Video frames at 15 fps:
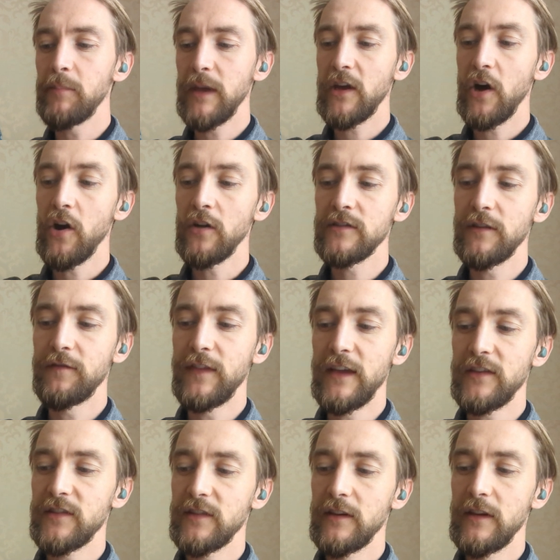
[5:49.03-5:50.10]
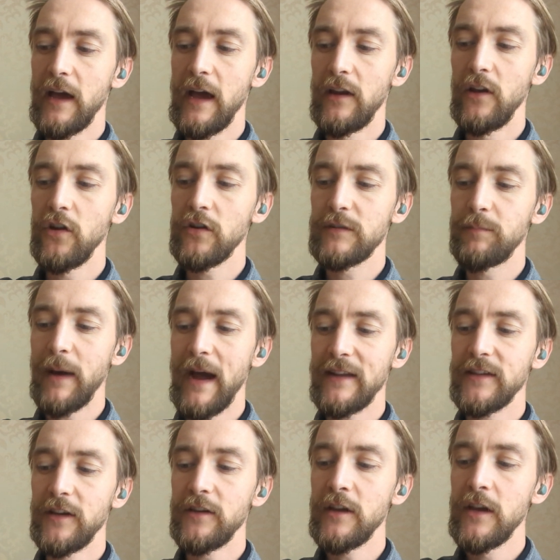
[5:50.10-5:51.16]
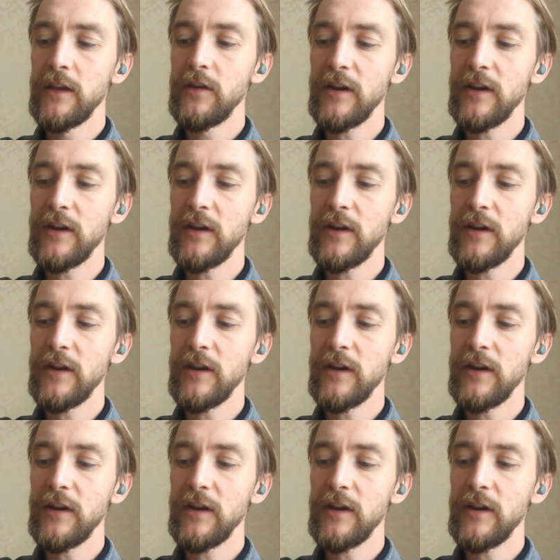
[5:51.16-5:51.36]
because of this lugged pattern,